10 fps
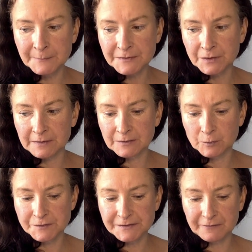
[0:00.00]

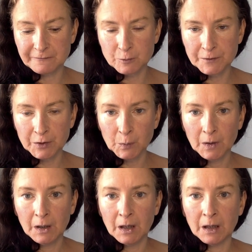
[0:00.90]
diagnostic for you,
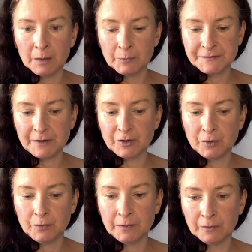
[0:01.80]
and tell
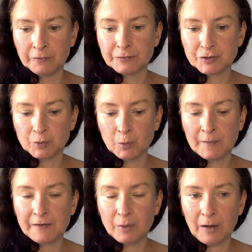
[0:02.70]
you, for sure
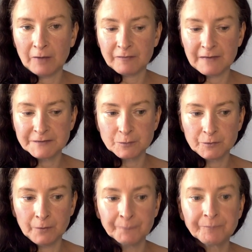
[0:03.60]
whether you have that or
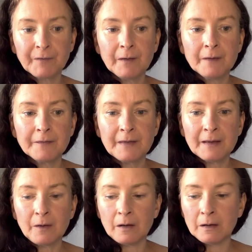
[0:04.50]
not.
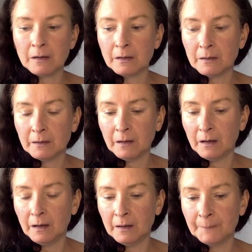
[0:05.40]
There are,
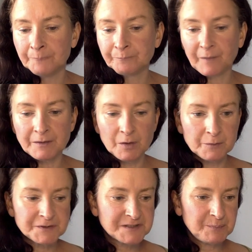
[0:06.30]

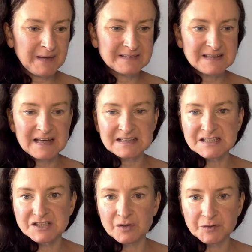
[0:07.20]
spit
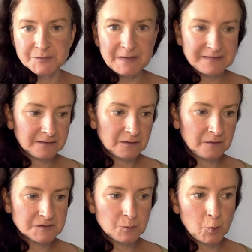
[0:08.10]
tests, spit in a
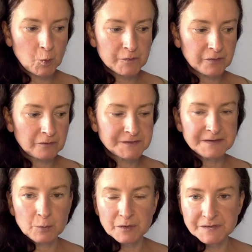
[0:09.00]
glass of water and
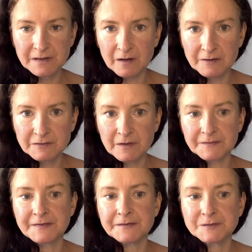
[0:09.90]
see what your saliva
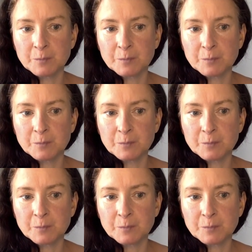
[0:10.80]
does. That's